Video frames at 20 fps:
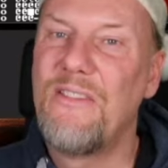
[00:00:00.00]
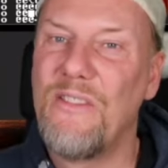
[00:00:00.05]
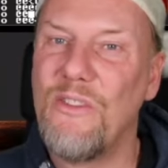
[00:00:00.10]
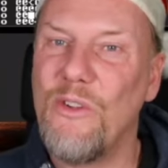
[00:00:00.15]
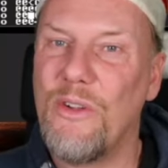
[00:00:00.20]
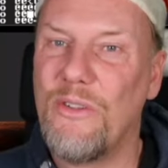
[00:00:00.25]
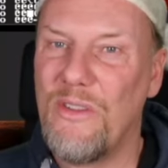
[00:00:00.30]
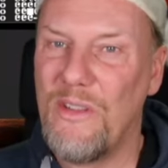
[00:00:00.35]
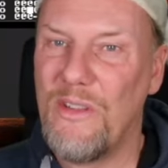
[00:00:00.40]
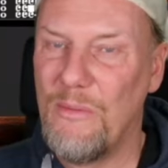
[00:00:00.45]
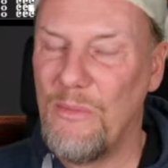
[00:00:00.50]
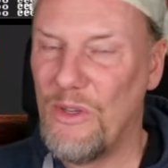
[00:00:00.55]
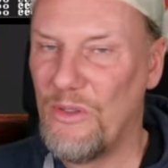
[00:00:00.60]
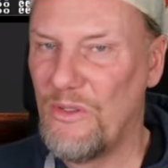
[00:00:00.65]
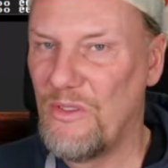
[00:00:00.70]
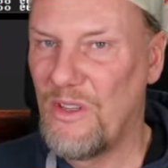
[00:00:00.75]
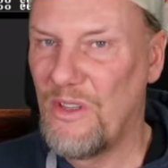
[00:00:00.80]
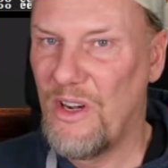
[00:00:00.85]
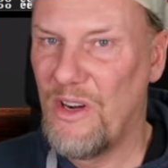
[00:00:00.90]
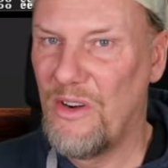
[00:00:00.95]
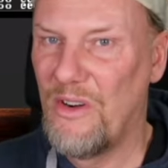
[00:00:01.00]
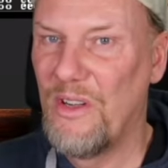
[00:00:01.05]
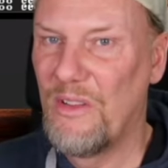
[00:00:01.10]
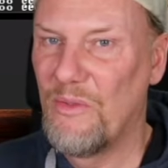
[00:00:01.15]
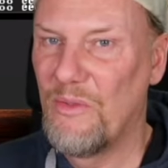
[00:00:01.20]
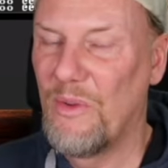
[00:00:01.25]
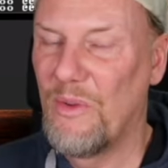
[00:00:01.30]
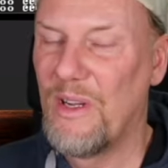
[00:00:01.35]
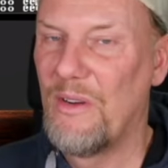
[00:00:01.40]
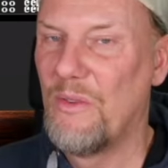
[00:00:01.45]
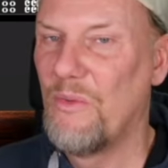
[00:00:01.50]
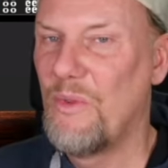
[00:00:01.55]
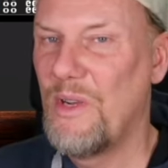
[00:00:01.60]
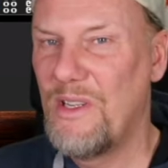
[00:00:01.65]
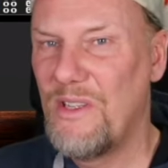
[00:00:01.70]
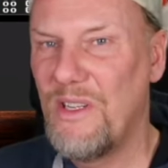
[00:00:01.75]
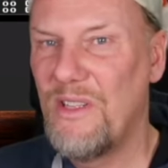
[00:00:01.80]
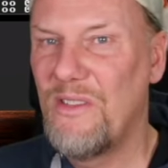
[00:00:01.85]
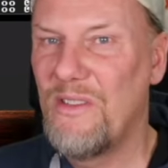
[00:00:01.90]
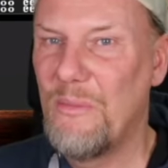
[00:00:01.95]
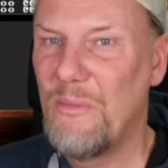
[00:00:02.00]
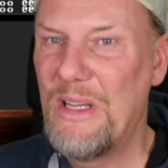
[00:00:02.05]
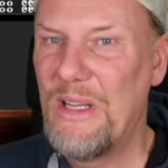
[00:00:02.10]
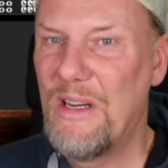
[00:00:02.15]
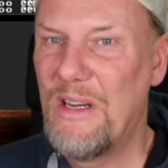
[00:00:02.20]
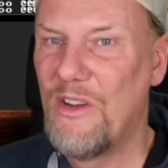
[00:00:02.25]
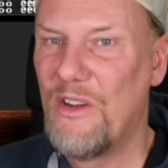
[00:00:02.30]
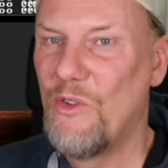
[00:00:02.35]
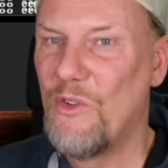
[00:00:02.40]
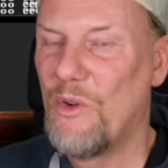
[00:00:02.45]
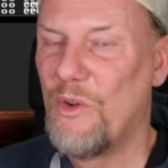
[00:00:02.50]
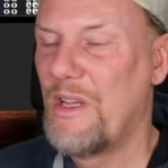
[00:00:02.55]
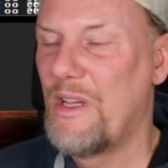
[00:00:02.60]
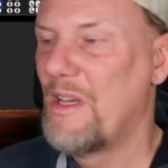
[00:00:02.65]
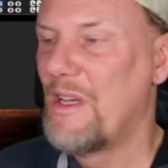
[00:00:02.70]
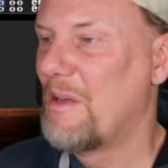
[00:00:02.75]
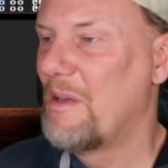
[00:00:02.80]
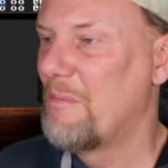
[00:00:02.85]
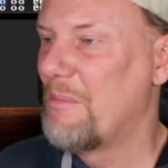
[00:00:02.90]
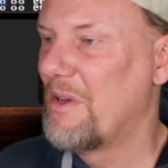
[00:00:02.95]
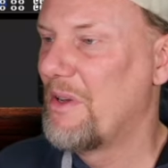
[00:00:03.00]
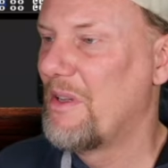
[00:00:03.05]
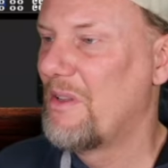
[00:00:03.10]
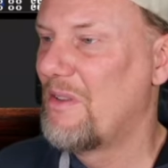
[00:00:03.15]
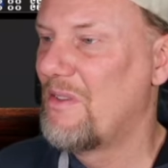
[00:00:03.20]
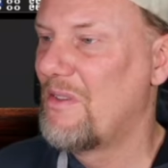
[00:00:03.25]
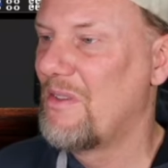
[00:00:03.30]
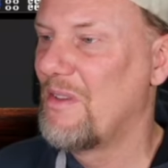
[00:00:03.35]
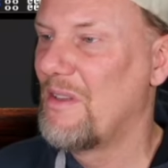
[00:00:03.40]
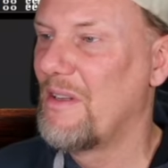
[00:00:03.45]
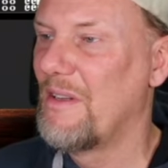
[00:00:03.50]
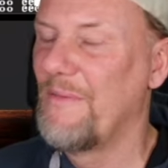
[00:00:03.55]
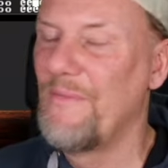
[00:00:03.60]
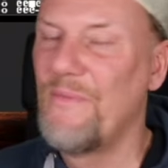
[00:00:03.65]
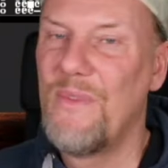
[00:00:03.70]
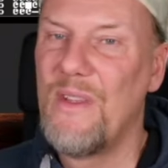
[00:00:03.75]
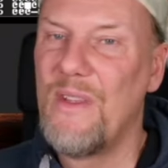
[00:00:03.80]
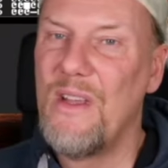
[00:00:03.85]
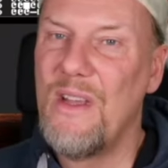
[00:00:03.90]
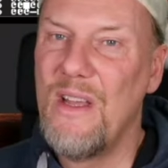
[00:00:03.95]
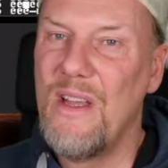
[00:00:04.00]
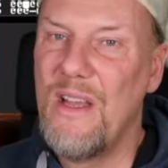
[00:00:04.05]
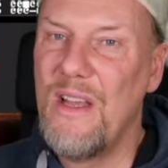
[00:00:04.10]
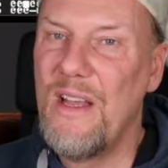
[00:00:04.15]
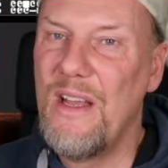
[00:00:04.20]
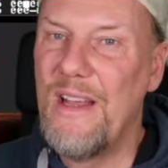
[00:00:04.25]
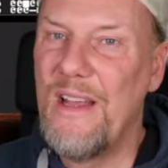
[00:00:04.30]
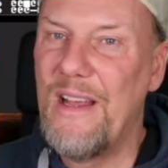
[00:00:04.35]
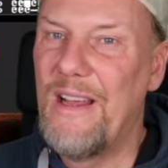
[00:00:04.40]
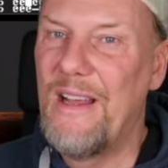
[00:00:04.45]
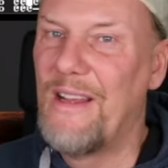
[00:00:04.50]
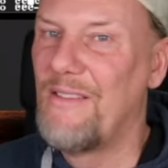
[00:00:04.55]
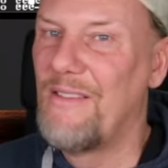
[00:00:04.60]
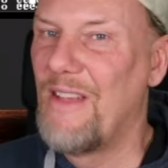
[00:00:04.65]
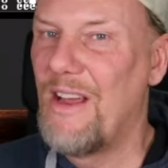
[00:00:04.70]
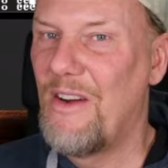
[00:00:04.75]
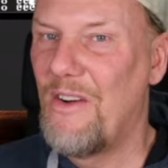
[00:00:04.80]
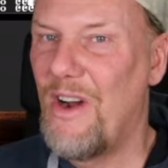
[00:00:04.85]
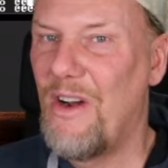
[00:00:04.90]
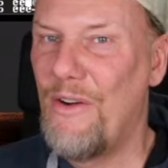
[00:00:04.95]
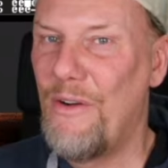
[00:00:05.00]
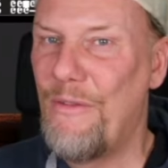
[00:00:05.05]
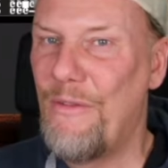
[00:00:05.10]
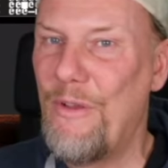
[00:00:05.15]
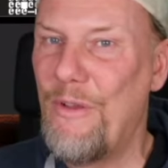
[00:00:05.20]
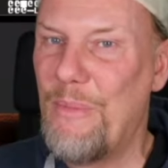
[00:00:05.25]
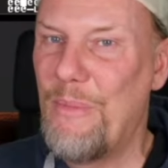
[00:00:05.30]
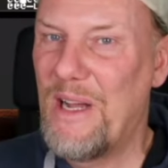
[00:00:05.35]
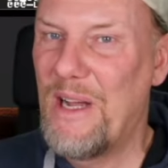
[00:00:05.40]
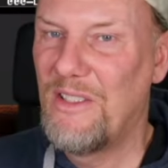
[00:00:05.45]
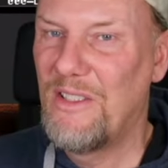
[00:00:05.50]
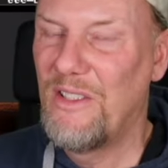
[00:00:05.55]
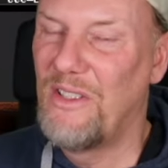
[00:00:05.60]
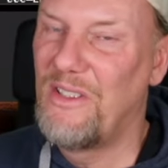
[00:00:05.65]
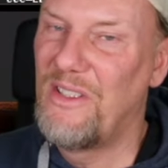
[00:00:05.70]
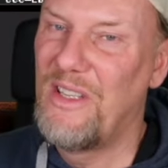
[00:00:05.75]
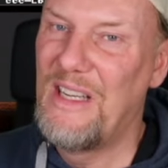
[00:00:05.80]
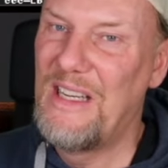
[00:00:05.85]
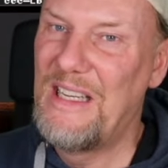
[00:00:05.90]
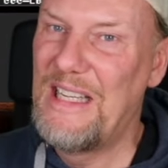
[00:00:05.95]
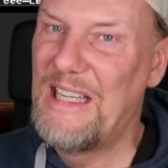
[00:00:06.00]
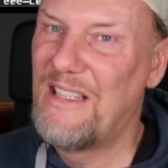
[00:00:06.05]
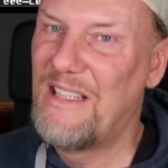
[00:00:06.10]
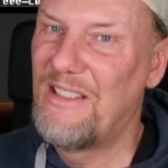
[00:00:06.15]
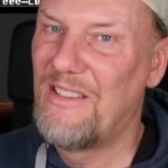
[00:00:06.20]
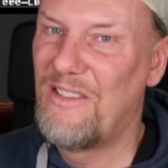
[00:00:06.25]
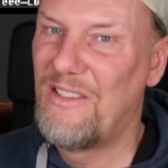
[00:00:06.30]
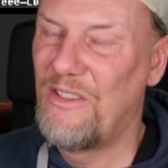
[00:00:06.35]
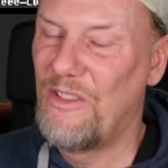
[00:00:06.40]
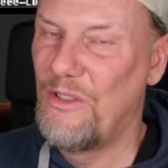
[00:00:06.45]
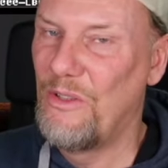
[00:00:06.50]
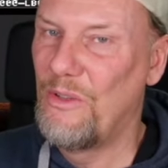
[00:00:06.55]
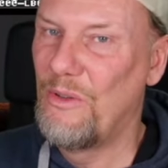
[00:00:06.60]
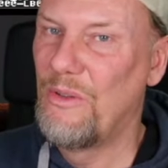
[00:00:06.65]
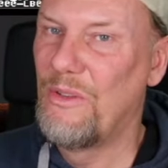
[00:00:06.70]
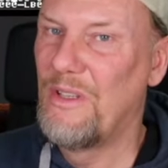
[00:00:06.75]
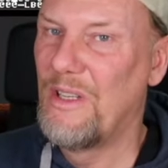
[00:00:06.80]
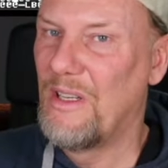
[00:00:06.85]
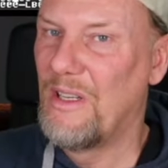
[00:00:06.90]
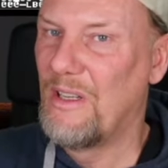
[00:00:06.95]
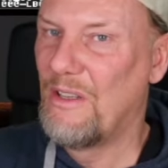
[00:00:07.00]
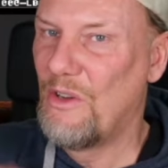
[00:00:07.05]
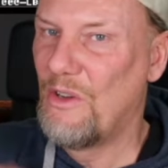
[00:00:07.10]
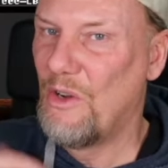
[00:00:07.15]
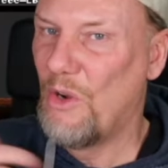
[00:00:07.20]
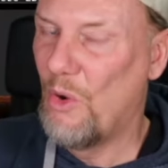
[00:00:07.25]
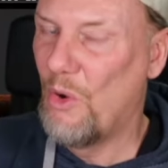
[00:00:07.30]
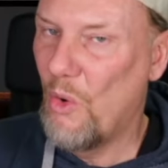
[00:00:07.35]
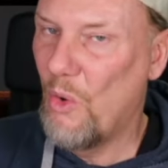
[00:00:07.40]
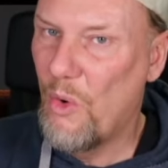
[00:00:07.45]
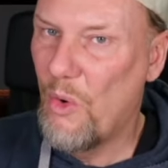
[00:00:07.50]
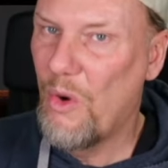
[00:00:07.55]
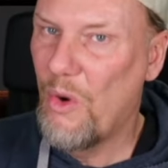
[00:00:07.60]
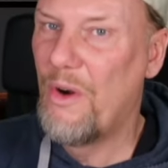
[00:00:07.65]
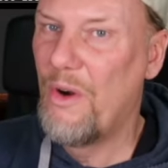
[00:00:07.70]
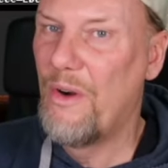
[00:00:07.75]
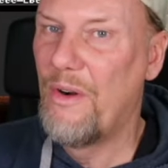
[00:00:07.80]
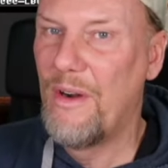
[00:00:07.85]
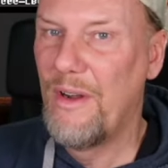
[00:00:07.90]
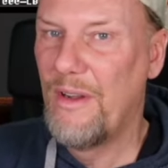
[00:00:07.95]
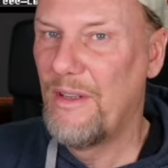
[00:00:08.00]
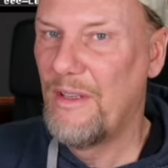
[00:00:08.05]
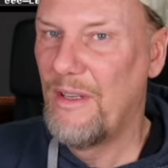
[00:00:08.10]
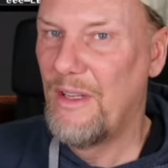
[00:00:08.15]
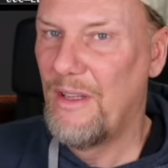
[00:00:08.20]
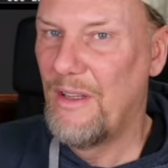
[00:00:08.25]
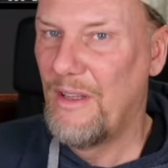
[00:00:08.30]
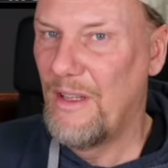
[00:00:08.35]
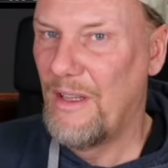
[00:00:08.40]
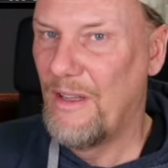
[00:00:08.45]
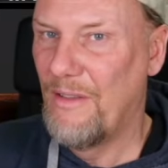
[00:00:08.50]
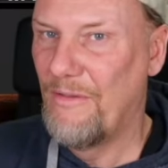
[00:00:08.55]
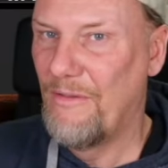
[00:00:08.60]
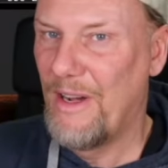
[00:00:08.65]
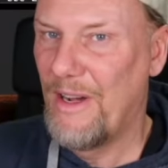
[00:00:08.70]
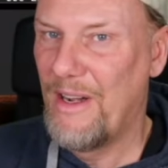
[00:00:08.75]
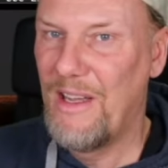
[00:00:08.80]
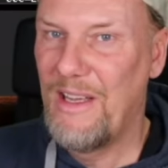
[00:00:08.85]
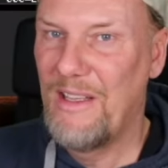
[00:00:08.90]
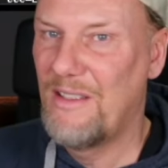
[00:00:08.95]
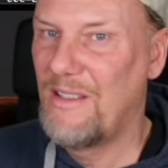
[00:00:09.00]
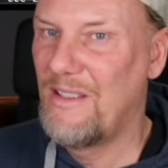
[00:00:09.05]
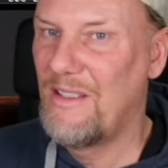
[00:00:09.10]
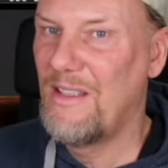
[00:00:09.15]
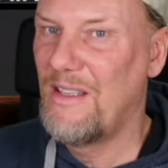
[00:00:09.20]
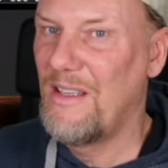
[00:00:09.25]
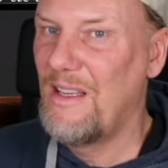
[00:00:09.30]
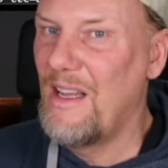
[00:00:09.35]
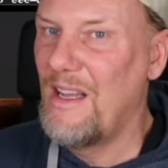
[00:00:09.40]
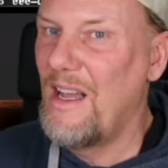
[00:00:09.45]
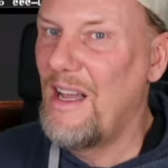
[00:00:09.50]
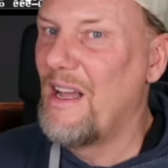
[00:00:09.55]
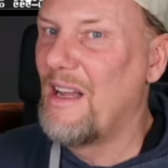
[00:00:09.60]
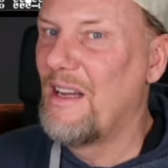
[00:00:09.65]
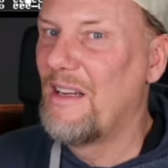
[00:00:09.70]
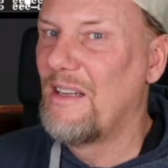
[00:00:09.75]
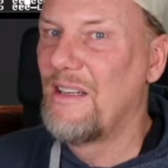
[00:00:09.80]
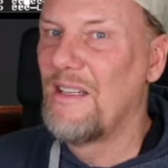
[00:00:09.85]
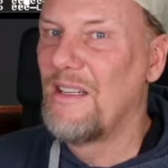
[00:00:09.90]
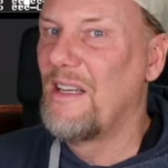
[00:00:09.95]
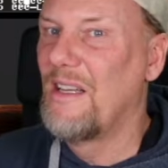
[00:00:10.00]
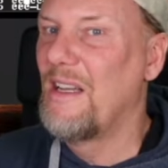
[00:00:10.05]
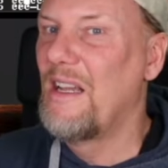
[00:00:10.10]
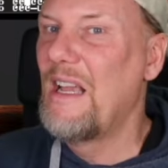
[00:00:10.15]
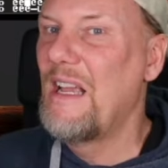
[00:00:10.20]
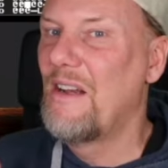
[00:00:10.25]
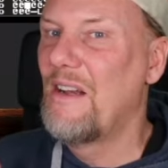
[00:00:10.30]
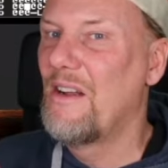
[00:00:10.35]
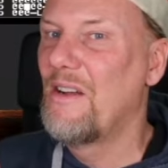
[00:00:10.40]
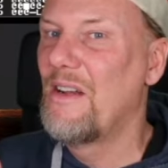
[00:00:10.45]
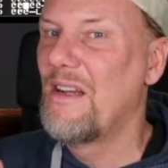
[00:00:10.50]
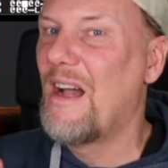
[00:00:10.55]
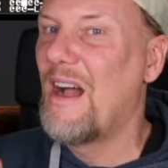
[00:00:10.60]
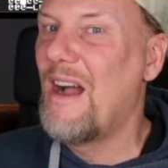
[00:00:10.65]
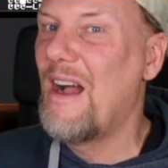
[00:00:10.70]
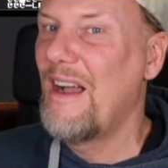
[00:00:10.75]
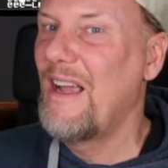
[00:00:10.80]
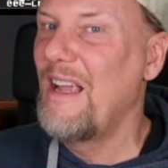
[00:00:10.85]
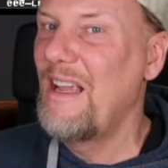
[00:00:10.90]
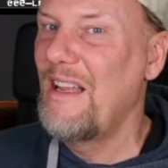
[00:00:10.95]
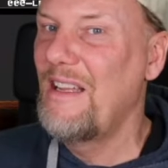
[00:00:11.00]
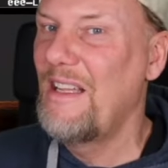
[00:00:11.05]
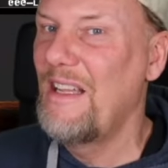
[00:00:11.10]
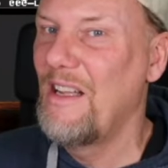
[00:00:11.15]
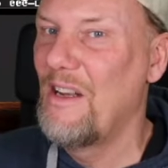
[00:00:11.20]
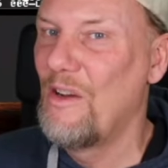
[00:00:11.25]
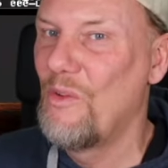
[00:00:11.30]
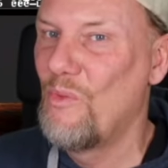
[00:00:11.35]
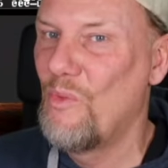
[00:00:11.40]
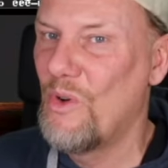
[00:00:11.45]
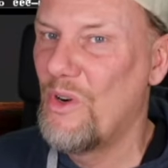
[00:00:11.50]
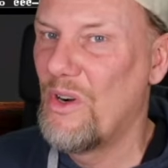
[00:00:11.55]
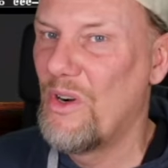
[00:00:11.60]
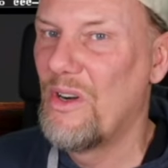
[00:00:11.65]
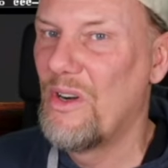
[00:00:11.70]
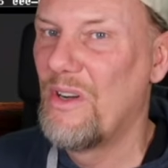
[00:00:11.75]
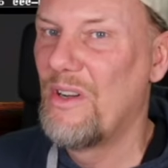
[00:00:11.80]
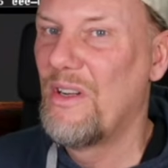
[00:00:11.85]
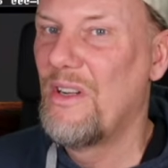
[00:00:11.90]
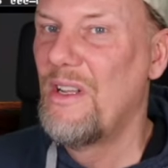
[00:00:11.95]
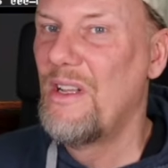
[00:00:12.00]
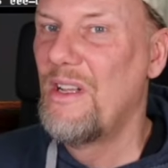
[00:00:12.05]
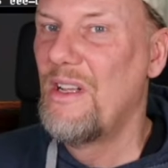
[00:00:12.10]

not the most current one, which is a bit annoying, but there are a few patches he needs to the core Vice, and in an ideal world